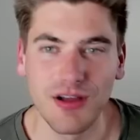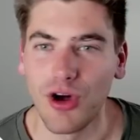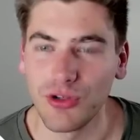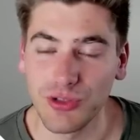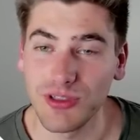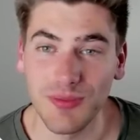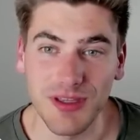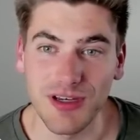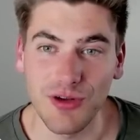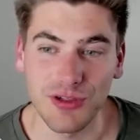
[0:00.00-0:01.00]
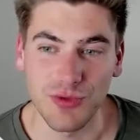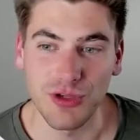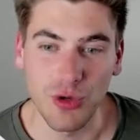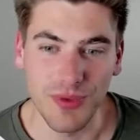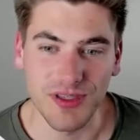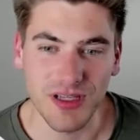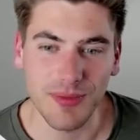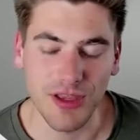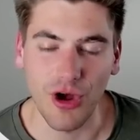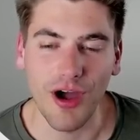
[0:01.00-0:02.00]
Also something to note is when you open this up,
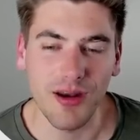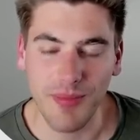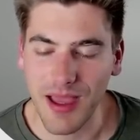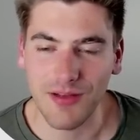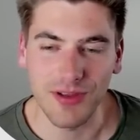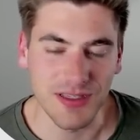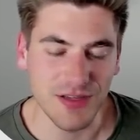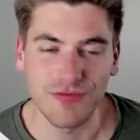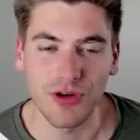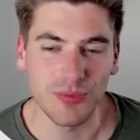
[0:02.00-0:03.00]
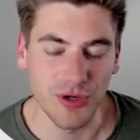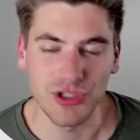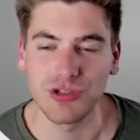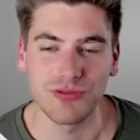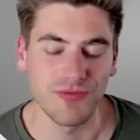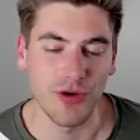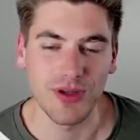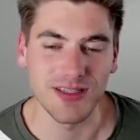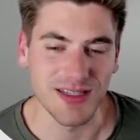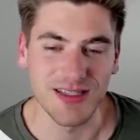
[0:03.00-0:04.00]
it automatically default puts your
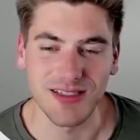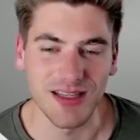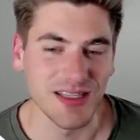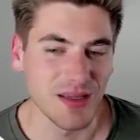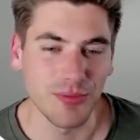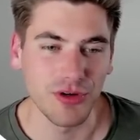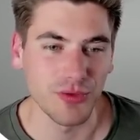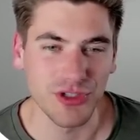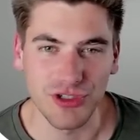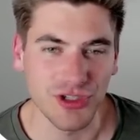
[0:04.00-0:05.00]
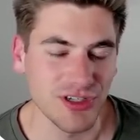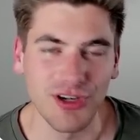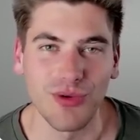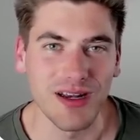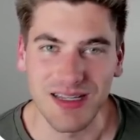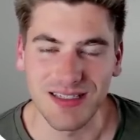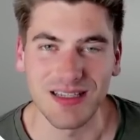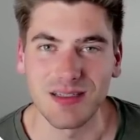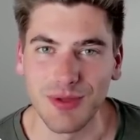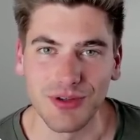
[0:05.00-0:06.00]
focus inside the input, which is just a great
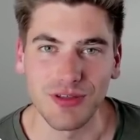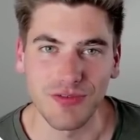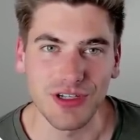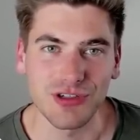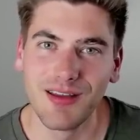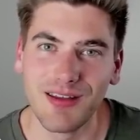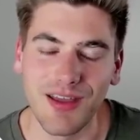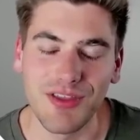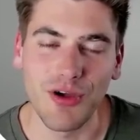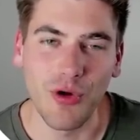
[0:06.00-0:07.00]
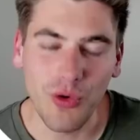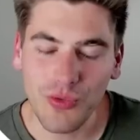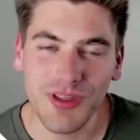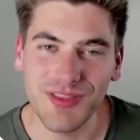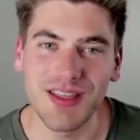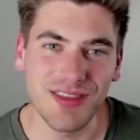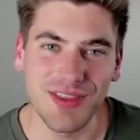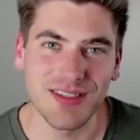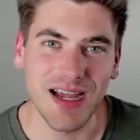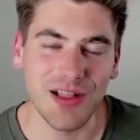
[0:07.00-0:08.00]
accessibility feature. Now the only thing that
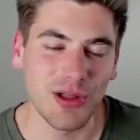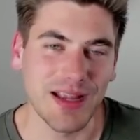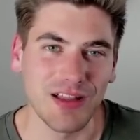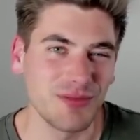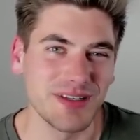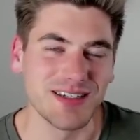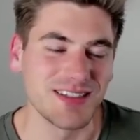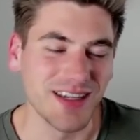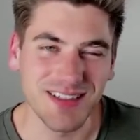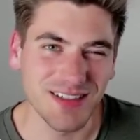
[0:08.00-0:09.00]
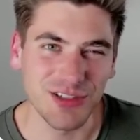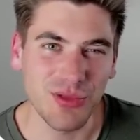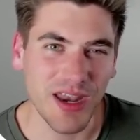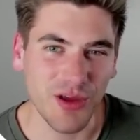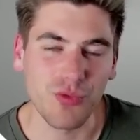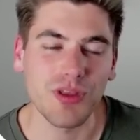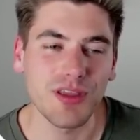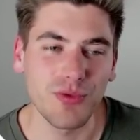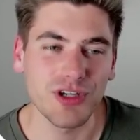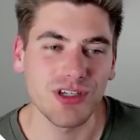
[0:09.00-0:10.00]
the dialog element doesn't do that I really
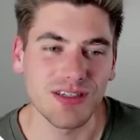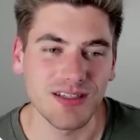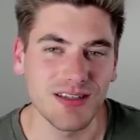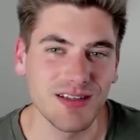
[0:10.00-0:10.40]
wish it did